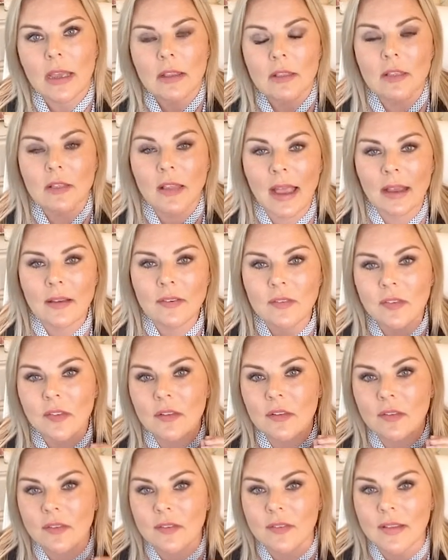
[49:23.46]
less
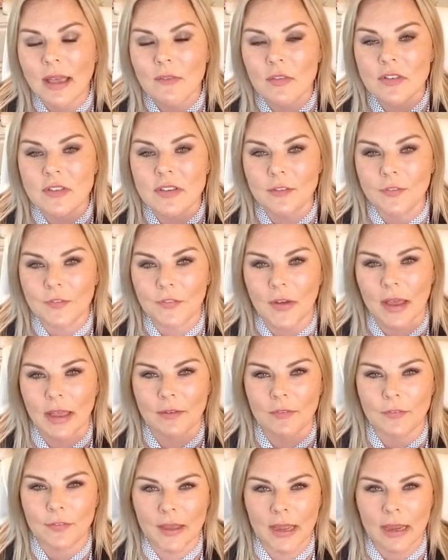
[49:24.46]
than
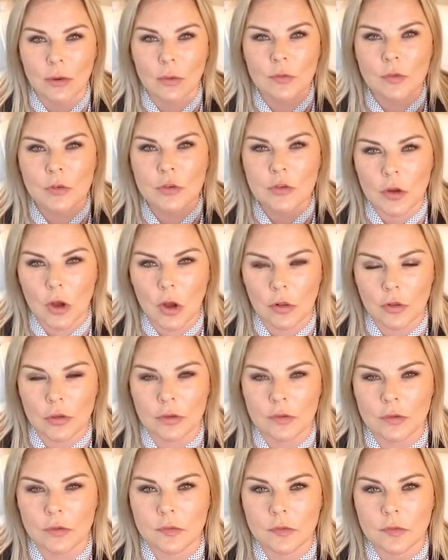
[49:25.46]

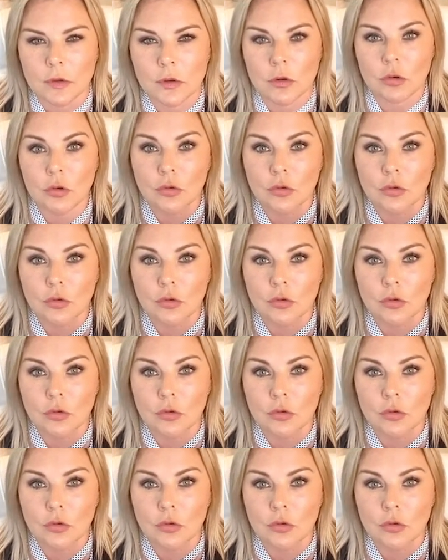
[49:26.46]
$75,000